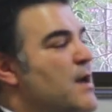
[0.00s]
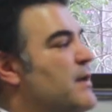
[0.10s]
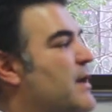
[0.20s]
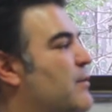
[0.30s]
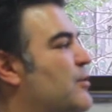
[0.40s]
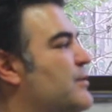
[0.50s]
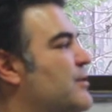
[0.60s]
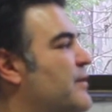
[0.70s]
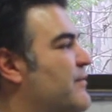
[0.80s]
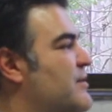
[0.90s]
Yeah, well, look, the
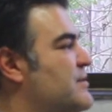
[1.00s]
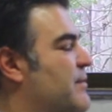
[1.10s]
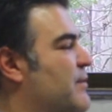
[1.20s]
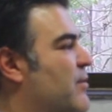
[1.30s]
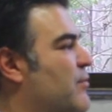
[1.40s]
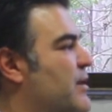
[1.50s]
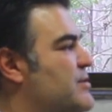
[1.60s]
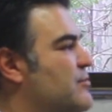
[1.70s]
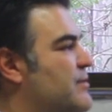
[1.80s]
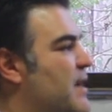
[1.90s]
university, I mean, we're a
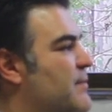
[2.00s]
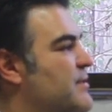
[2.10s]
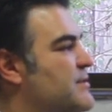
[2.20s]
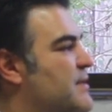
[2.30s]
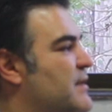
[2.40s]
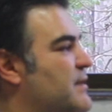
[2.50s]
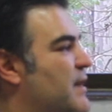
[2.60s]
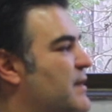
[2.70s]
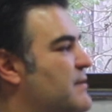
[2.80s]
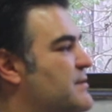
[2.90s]
regional campus
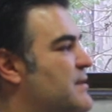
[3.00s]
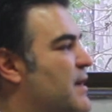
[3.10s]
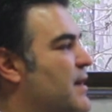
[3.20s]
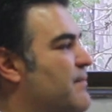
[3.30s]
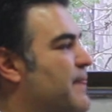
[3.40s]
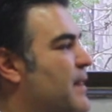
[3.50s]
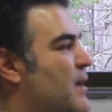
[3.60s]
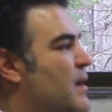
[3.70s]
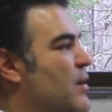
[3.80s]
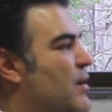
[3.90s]
and
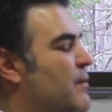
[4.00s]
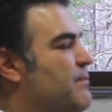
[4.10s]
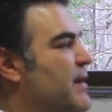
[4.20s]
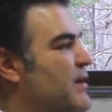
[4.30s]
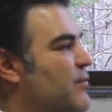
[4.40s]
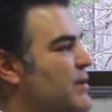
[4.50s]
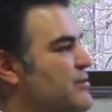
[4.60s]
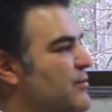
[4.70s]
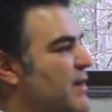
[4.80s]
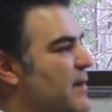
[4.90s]
being a
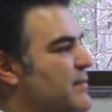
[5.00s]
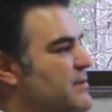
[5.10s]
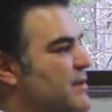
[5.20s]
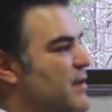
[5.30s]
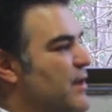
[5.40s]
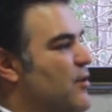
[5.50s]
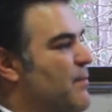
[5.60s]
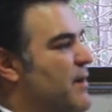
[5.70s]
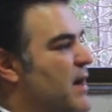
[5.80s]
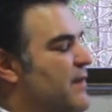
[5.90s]
regional campus and
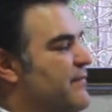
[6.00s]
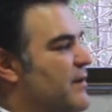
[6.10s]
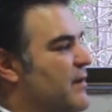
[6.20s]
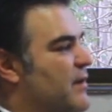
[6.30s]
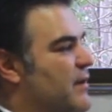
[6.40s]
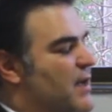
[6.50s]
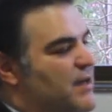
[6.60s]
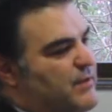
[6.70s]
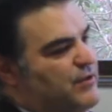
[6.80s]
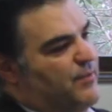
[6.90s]
not part of a
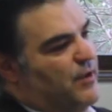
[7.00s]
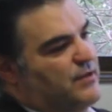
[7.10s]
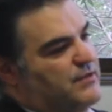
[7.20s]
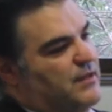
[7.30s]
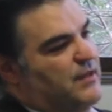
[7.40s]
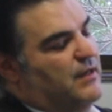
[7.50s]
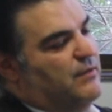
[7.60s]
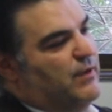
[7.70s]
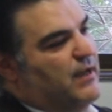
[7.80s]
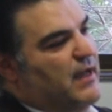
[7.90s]
large metropolitan city,
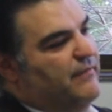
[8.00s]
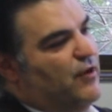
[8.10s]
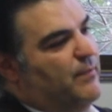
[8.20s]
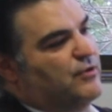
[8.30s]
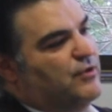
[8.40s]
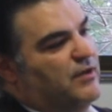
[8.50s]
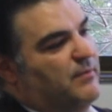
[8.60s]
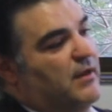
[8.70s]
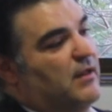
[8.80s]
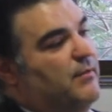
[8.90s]
we have the opportunity to
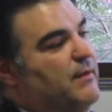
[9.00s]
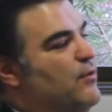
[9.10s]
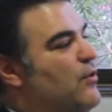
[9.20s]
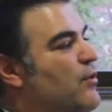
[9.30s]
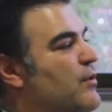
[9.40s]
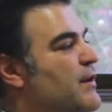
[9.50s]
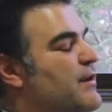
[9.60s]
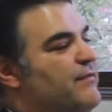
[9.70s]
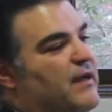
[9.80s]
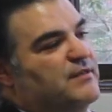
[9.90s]
be a little bit more
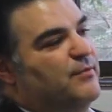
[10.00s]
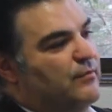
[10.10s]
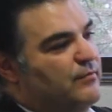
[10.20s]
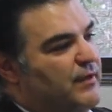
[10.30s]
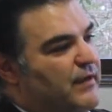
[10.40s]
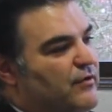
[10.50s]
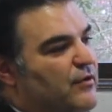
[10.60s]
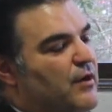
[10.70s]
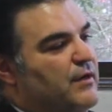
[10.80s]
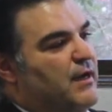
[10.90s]
flexible, believe it or
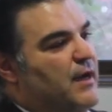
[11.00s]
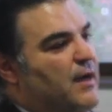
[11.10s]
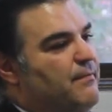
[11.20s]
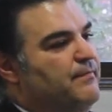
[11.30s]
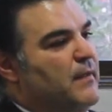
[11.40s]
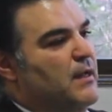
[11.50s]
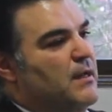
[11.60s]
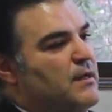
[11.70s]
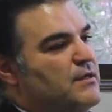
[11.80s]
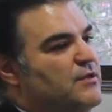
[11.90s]
not.
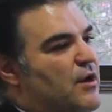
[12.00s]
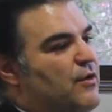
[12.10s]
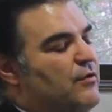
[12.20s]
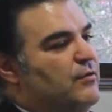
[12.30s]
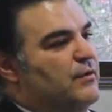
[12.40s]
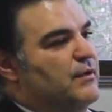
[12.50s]
So,